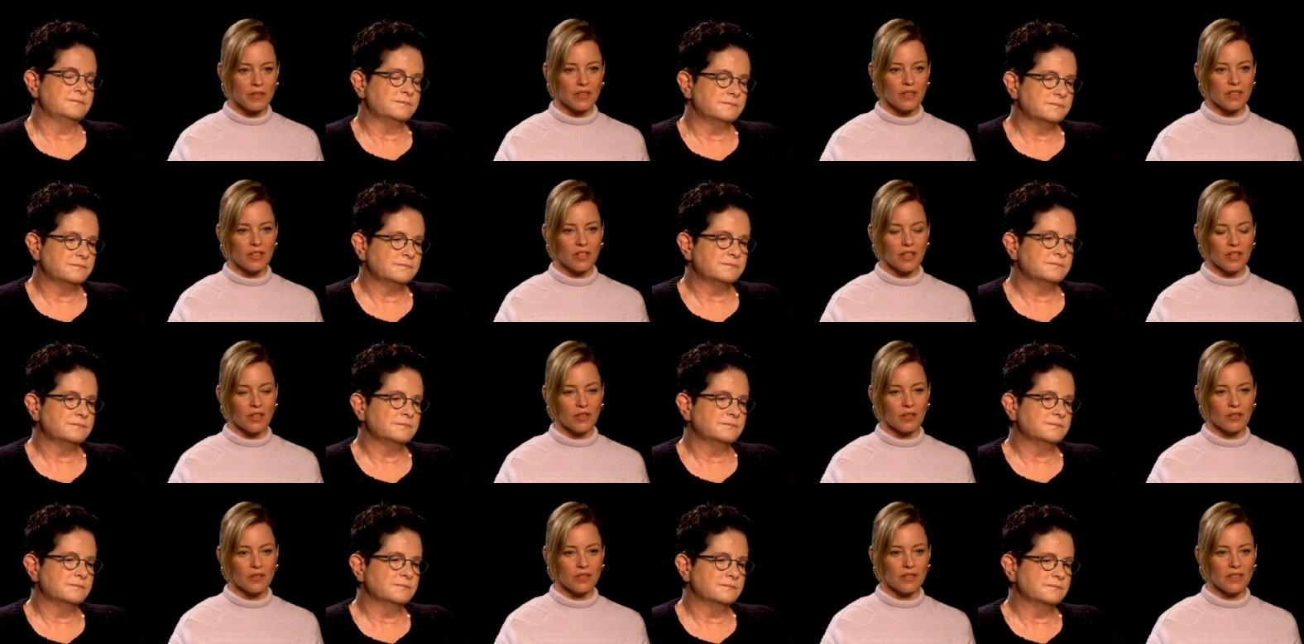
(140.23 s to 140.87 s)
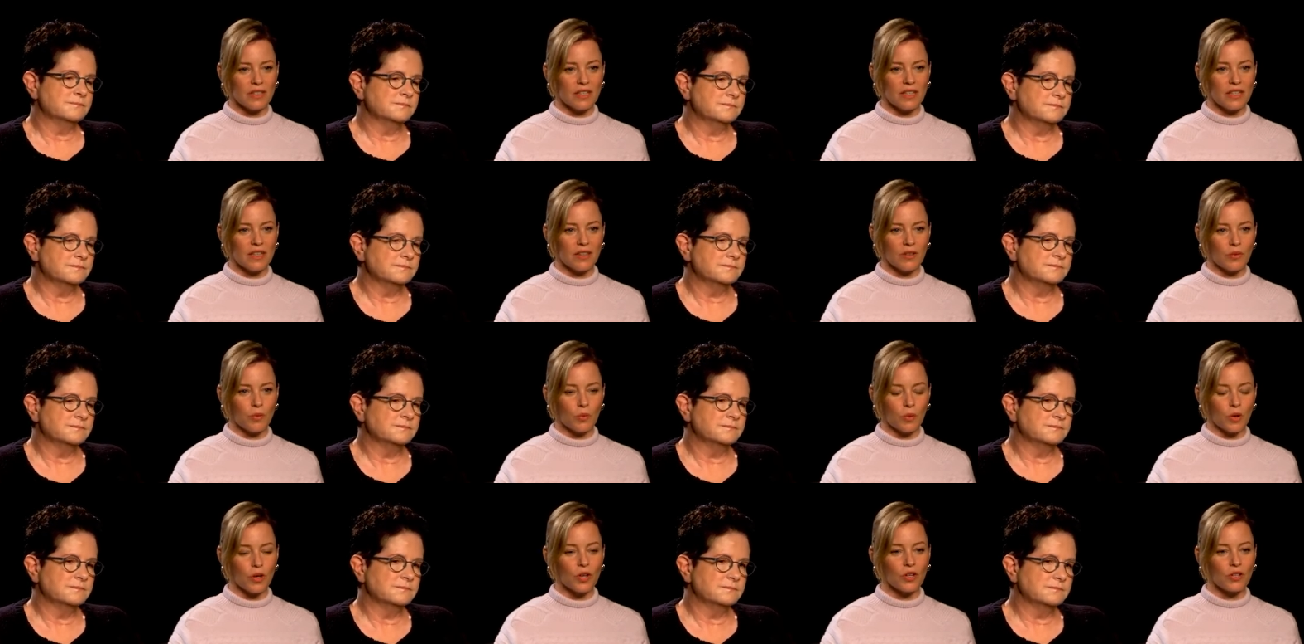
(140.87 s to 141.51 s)
Speaker 1: you know, in
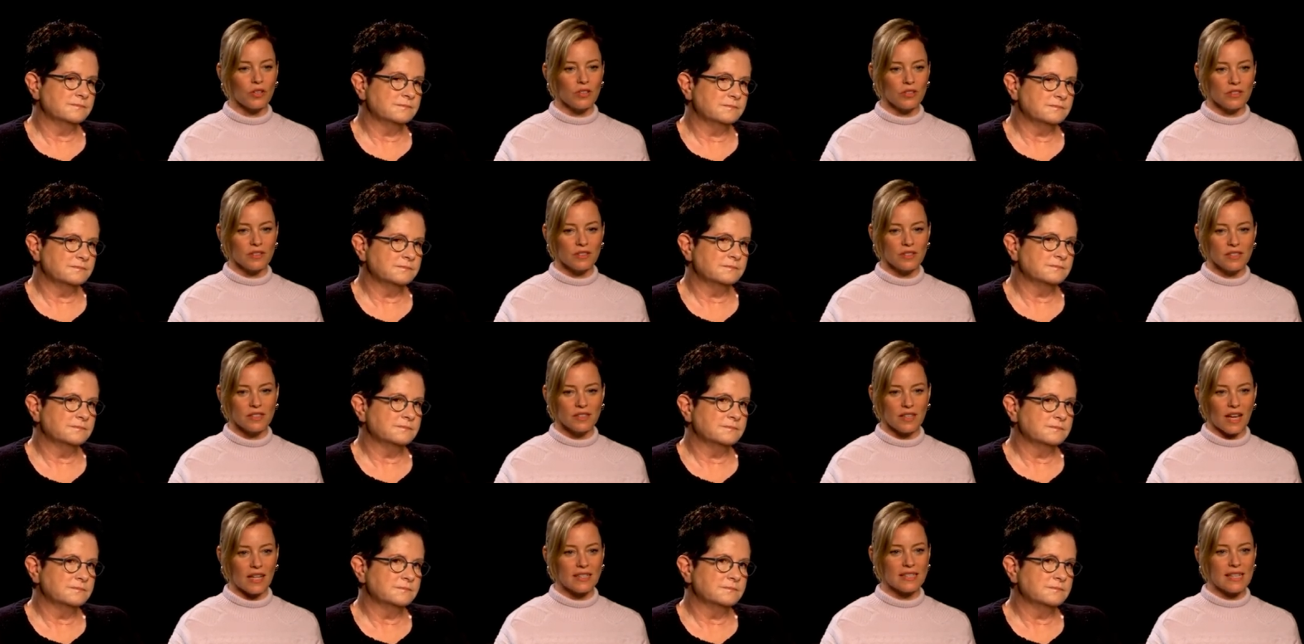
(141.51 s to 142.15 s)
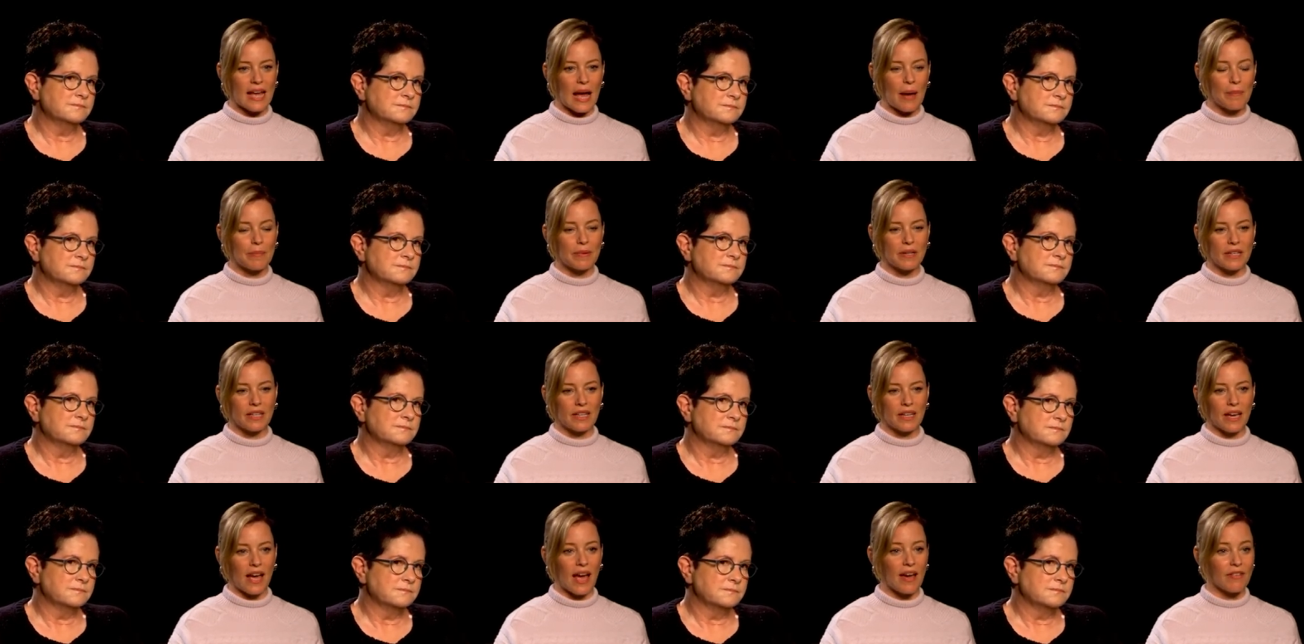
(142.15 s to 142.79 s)
the world, that's
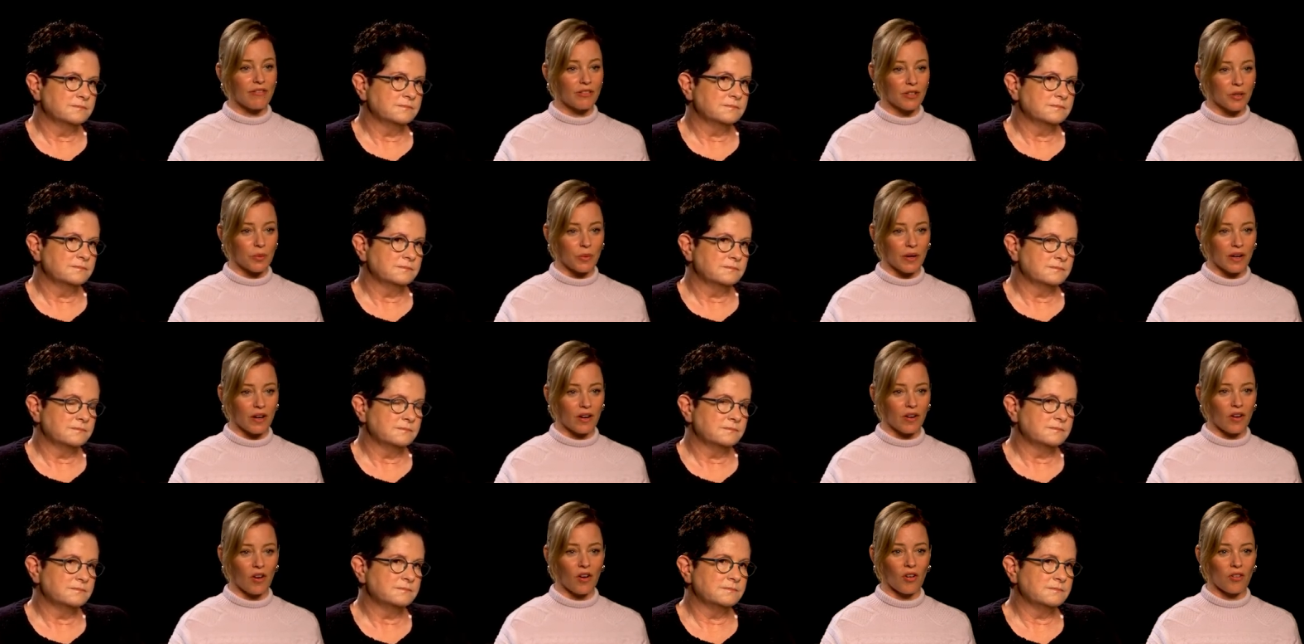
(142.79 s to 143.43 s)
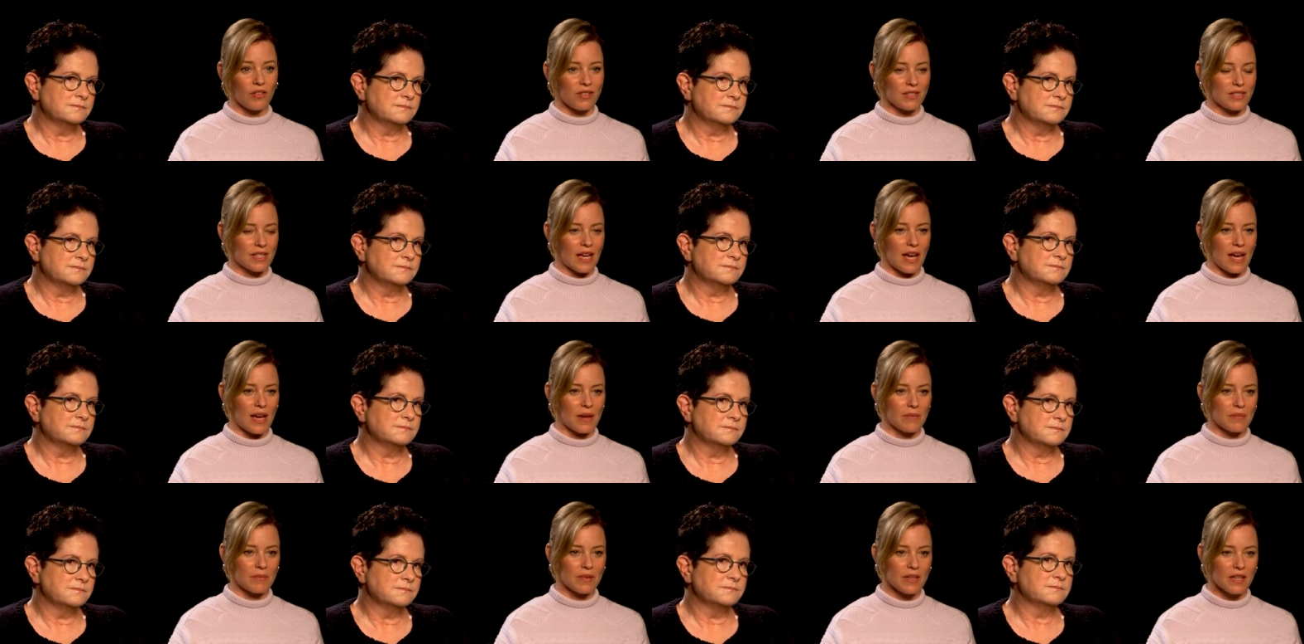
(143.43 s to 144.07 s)
happening everywhere all the
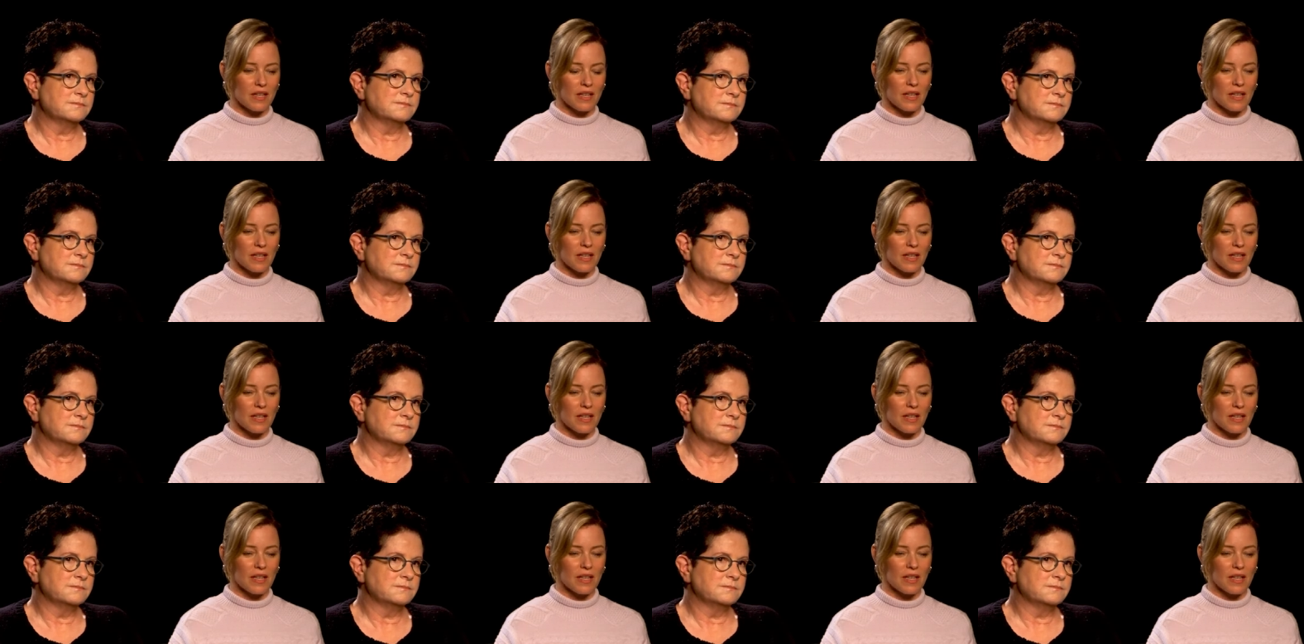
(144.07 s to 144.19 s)
time.